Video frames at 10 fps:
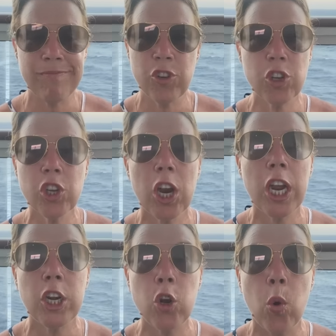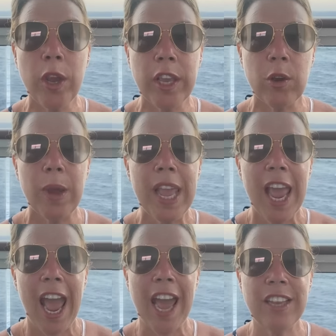just annoy you
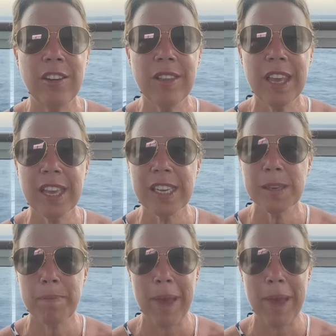and you think is